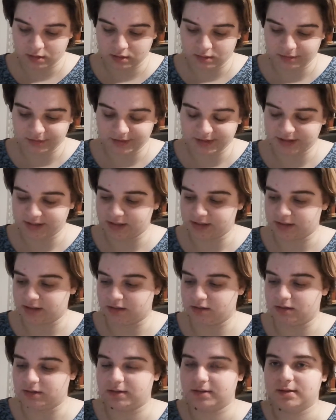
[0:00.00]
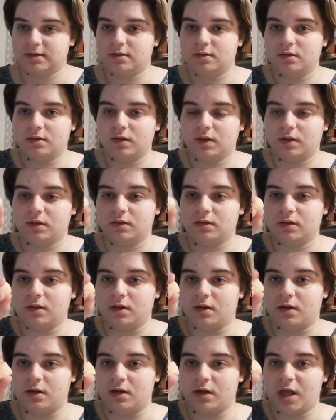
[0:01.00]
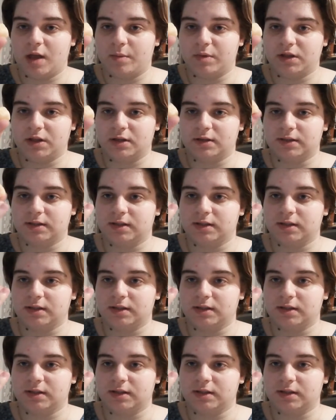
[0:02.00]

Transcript: this isn't the amethyst.